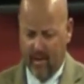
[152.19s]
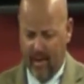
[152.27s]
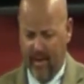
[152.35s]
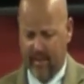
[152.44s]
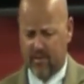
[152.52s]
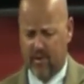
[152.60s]

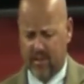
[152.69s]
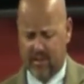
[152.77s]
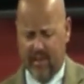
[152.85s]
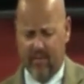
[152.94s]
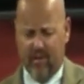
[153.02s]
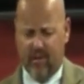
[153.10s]
And that's what it
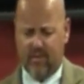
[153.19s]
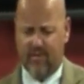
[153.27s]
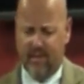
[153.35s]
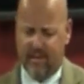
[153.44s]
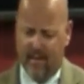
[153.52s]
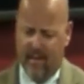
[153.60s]
said in verse
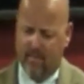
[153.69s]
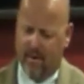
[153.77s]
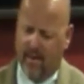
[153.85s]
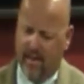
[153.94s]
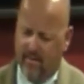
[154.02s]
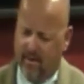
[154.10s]
15.
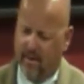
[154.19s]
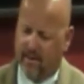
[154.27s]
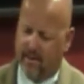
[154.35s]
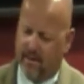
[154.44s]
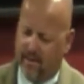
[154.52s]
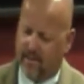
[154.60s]
But even
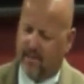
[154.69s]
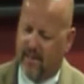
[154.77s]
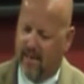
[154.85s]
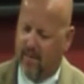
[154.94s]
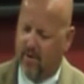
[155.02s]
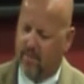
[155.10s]
unto this
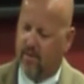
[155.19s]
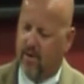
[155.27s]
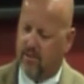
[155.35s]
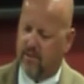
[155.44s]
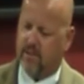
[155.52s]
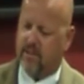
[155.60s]
day, when
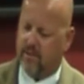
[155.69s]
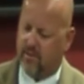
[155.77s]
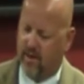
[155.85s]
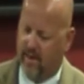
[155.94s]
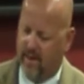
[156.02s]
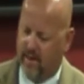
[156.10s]
Moses is
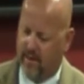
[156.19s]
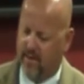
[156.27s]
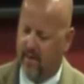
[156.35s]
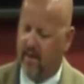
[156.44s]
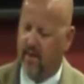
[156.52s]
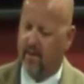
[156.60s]

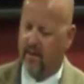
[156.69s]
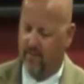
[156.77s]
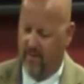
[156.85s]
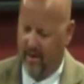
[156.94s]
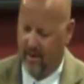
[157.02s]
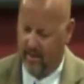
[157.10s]
read, the
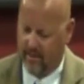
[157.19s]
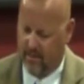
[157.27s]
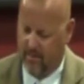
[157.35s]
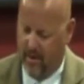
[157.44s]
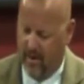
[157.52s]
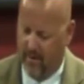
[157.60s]
veil is
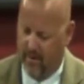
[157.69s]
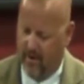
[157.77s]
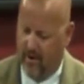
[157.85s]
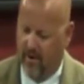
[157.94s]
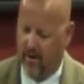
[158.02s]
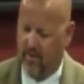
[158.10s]
upon their
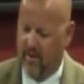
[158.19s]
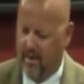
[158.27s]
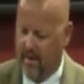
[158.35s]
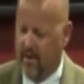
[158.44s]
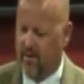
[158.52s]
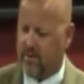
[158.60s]
heart. Then
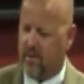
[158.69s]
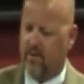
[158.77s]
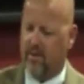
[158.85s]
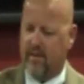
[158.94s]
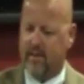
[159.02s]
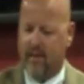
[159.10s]
he goes
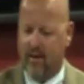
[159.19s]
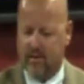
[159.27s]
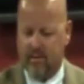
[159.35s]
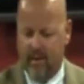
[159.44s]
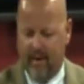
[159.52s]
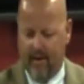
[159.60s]
on and talks
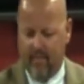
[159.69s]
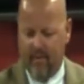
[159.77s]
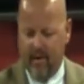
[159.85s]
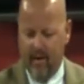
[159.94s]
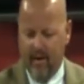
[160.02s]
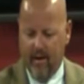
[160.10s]
about
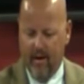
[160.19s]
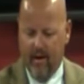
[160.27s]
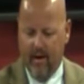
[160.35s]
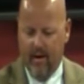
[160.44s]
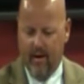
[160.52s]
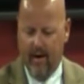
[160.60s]

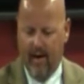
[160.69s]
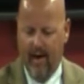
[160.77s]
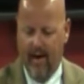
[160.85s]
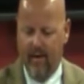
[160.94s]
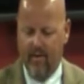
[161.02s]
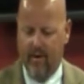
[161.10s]
uh,
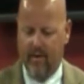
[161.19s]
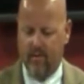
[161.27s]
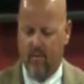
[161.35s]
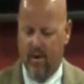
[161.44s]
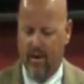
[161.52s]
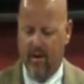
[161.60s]
how that
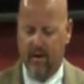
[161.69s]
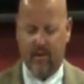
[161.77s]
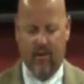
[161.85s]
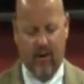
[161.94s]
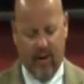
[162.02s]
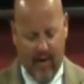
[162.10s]
we look
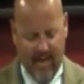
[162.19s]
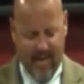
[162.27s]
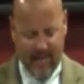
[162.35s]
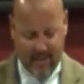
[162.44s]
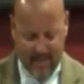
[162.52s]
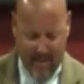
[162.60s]
through a
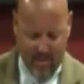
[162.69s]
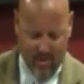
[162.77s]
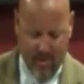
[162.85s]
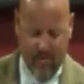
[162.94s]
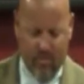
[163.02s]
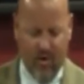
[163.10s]
glass
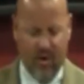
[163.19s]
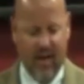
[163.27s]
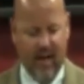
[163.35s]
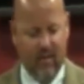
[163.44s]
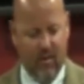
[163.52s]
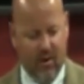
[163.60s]
dimly, and one
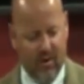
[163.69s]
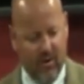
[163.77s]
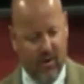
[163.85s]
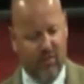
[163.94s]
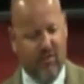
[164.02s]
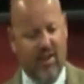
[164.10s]
day we're going to
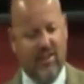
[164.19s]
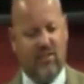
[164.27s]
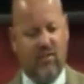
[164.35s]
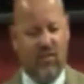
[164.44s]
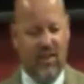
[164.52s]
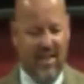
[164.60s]
look face
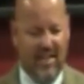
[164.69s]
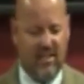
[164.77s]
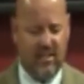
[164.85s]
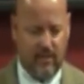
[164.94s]
to face.